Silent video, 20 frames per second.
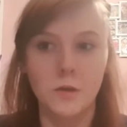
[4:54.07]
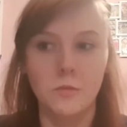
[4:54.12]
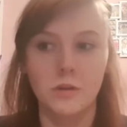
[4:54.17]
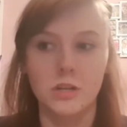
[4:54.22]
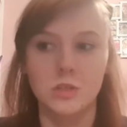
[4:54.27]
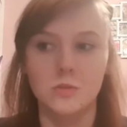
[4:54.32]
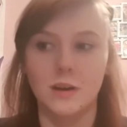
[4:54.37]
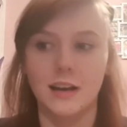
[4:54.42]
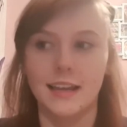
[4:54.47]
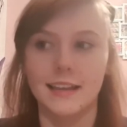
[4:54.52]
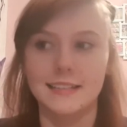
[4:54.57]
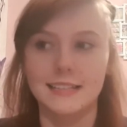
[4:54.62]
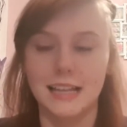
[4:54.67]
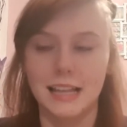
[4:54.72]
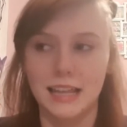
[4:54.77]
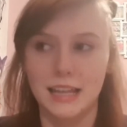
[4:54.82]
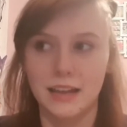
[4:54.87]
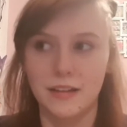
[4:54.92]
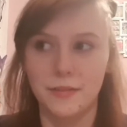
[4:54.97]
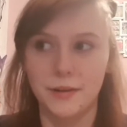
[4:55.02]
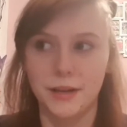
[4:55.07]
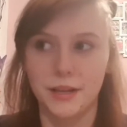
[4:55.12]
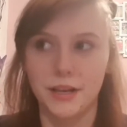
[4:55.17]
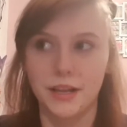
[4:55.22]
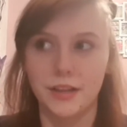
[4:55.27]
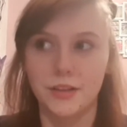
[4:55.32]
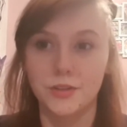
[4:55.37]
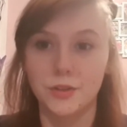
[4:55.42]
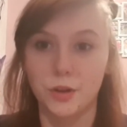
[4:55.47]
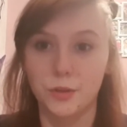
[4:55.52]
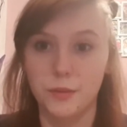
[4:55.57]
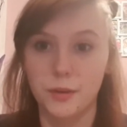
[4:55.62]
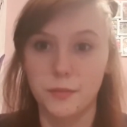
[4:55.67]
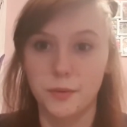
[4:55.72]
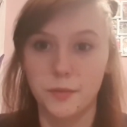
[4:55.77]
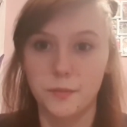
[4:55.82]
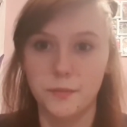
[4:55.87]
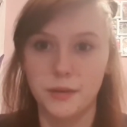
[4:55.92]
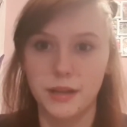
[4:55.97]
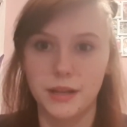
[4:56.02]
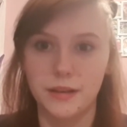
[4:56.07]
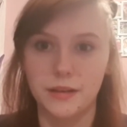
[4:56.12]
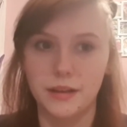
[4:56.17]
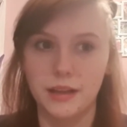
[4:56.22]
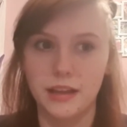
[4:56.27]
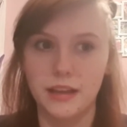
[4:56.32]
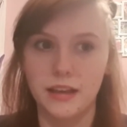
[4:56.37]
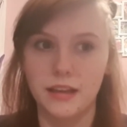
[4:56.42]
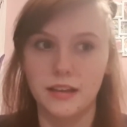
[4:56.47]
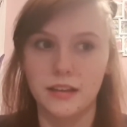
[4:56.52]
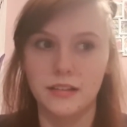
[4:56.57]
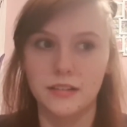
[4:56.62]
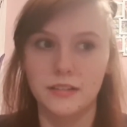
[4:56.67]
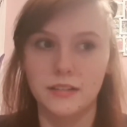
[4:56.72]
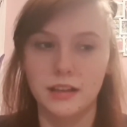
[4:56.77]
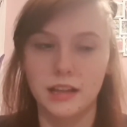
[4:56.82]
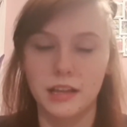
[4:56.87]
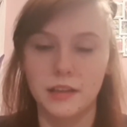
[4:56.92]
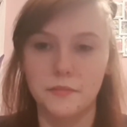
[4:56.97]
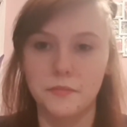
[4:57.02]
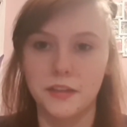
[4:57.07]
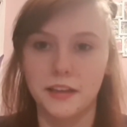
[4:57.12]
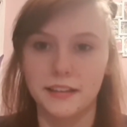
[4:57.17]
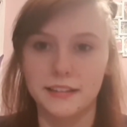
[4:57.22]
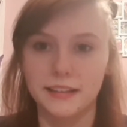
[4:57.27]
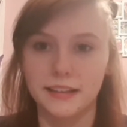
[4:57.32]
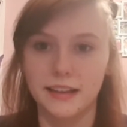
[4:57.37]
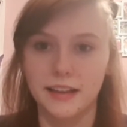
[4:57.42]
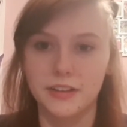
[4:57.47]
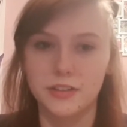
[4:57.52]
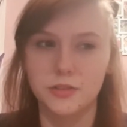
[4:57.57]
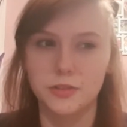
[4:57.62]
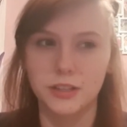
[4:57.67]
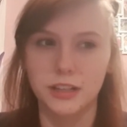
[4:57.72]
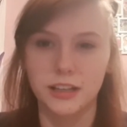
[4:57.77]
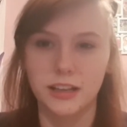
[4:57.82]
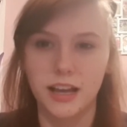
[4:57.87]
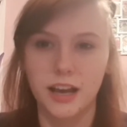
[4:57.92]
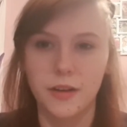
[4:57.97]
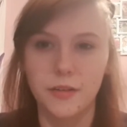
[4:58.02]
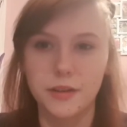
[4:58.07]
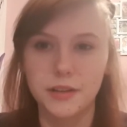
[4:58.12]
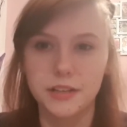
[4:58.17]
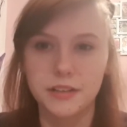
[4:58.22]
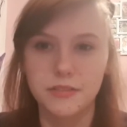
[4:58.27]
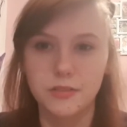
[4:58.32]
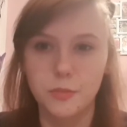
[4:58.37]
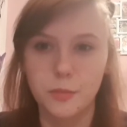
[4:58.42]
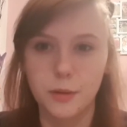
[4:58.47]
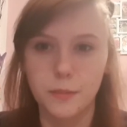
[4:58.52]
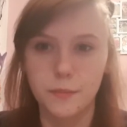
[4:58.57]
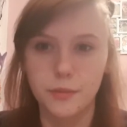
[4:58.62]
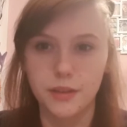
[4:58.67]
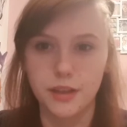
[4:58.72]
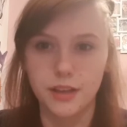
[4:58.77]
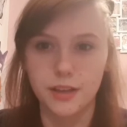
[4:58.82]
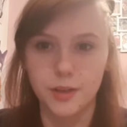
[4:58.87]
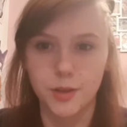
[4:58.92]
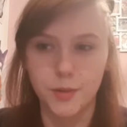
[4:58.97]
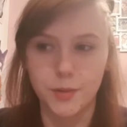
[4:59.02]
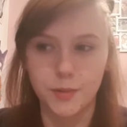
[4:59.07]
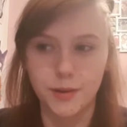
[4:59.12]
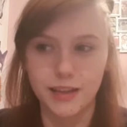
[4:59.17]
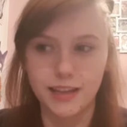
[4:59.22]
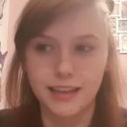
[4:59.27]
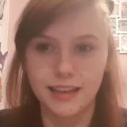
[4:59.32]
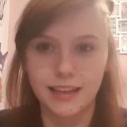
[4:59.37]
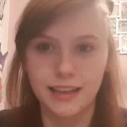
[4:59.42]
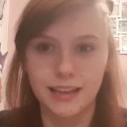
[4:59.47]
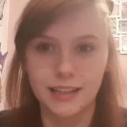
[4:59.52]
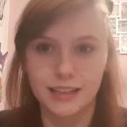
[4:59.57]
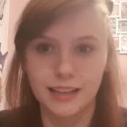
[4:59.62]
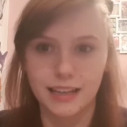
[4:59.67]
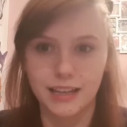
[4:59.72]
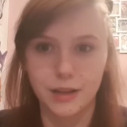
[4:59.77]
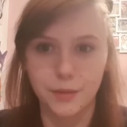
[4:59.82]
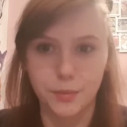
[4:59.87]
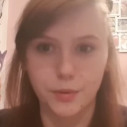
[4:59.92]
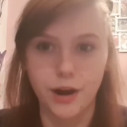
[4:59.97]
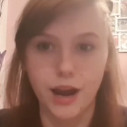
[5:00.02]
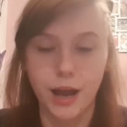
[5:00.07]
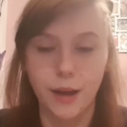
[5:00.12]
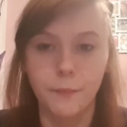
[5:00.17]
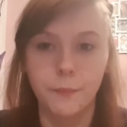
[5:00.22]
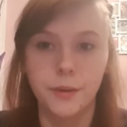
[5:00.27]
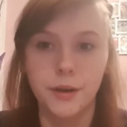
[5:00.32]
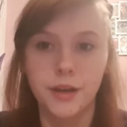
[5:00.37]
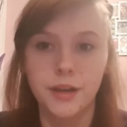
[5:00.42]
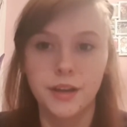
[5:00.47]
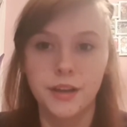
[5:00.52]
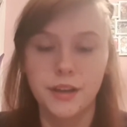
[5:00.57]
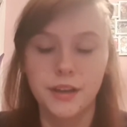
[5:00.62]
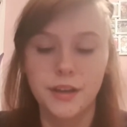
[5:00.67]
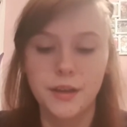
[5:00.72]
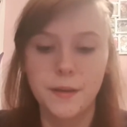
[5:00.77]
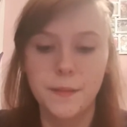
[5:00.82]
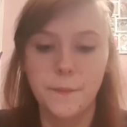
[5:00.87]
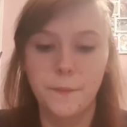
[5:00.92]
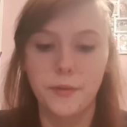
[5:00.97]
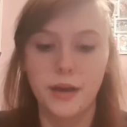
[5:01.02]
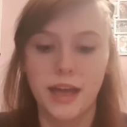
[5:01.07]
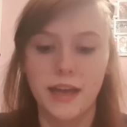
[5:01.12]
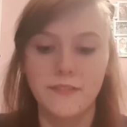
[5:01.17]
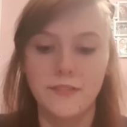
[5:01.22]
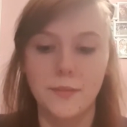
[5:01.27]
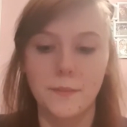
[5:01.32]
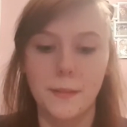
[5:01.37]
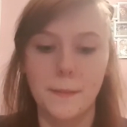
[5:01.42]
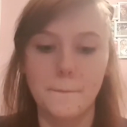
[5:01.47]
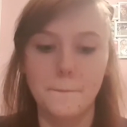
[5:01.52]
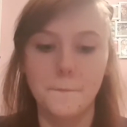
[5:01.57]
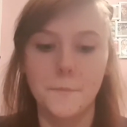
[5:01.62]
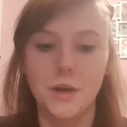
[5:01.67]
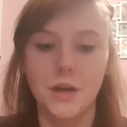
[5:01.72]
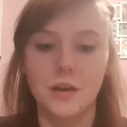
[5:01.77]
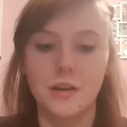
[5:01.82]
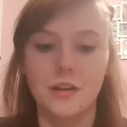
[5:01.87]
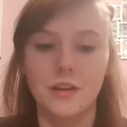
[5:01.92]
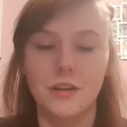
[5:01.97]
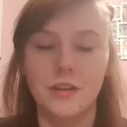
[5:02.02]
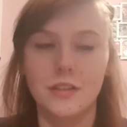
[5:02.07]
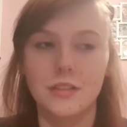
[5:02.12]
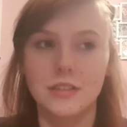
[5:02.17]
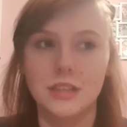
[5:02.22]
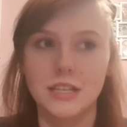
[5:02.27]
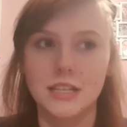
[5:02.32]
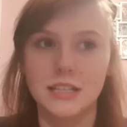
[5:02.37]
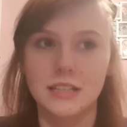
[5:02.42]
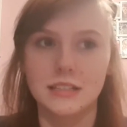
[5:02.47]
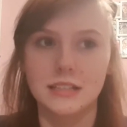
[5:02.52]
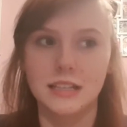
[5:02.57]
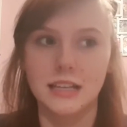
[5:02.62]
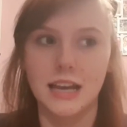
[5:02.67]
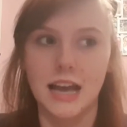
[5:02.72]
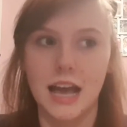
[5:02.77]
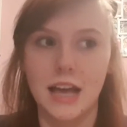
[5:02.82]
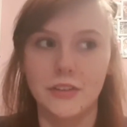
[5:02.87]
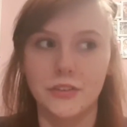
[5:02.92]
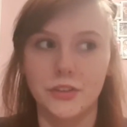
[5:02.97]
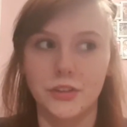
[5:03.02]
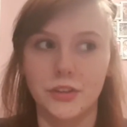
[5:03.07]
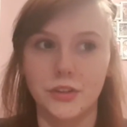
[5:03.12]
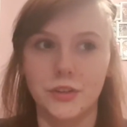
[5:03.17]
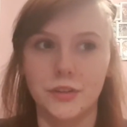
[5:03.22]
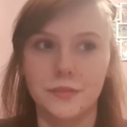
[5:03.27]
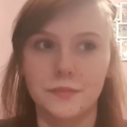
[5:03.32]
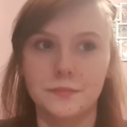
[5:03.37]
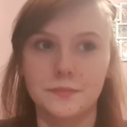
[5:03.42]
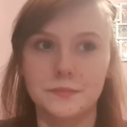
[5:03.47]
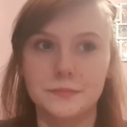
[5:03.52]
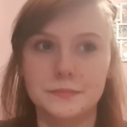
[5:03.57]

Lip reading: which when I told my mum and like things like that. She was like, how can you remember that? You're like in like a pram. But I remember the Disney castle.